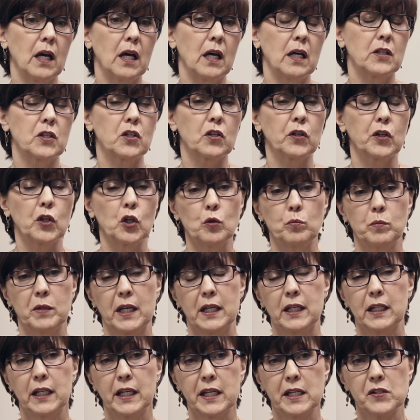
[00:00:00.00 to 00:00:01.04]
until he opened
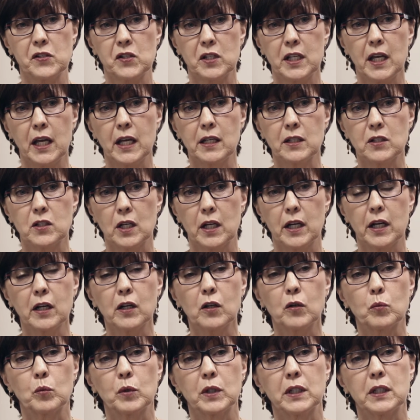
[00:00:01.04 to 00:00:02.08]
that last gate to
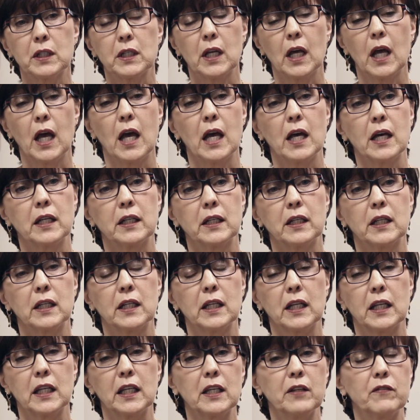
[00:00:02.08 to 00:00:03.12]
heroin and
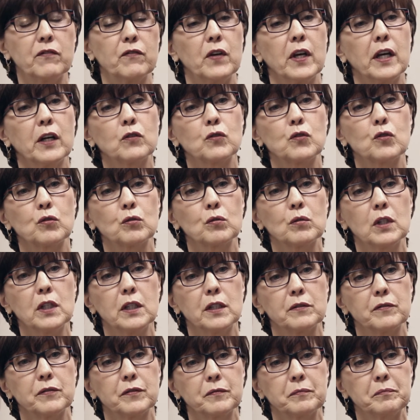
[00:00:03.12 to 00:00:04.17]
he found true
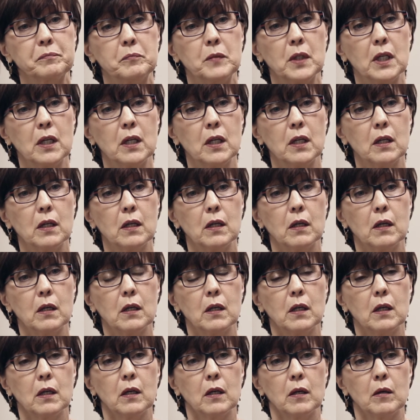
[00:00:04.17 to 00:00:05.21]
love.
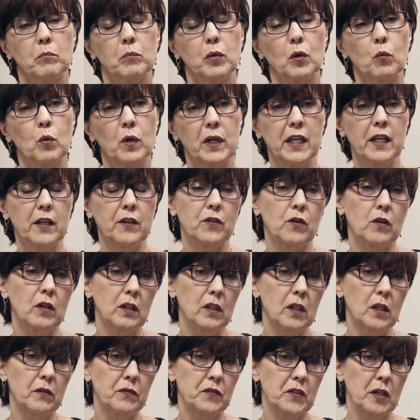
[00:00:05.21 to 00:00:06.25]
But what he thought
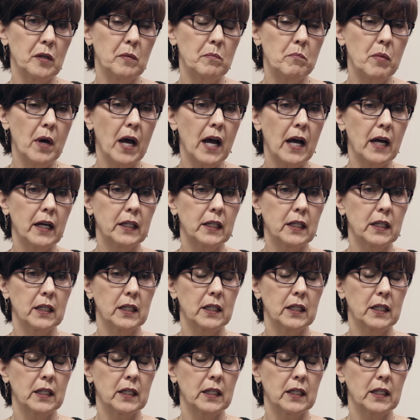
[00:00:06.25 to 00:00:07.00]
loved him back,